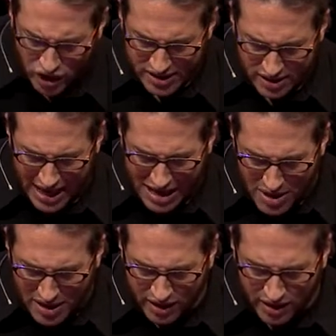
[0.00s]
just came
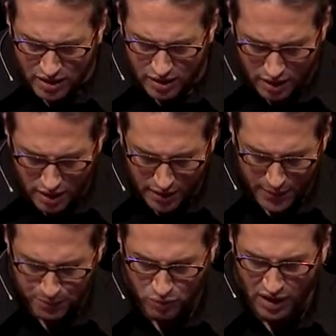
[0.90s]
in here
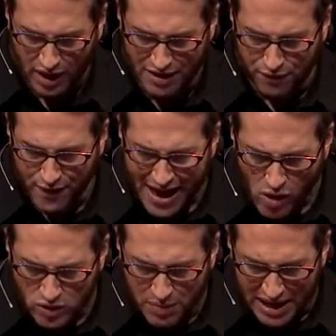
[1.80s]
and
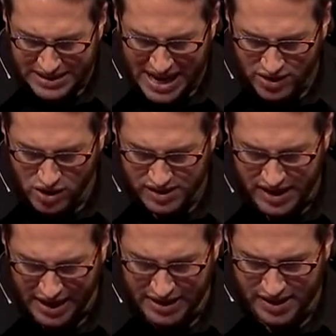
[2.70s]
found my 10 good
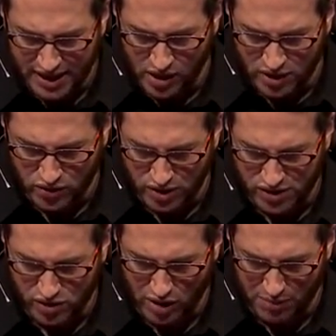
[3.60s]
seconds? I can also just
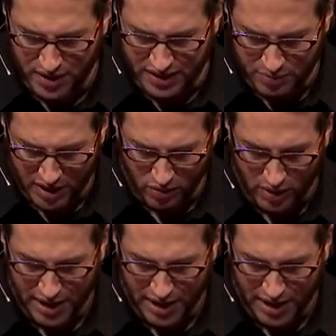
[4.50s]
scrub this, by the